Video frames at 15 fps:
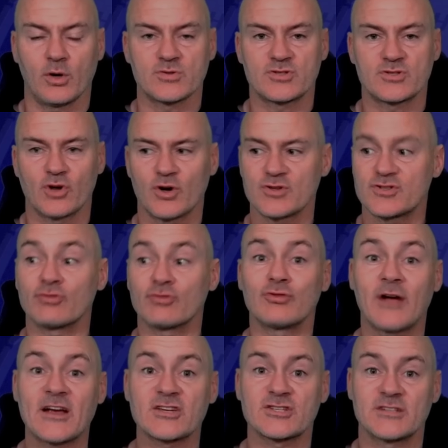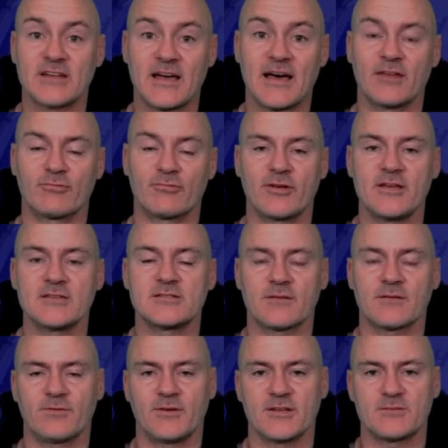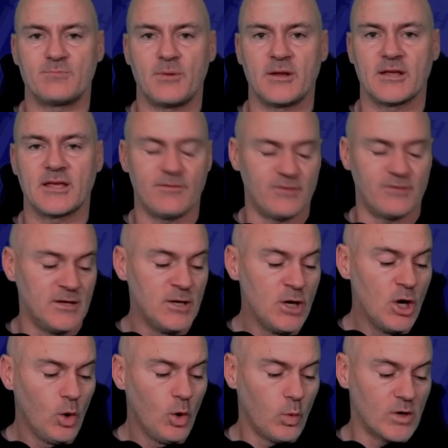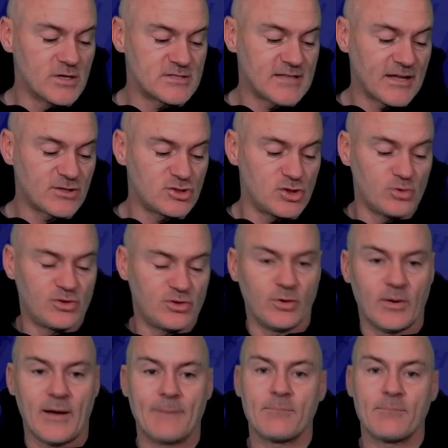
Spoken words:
doors. The rationale and reasoning for this being given was that due to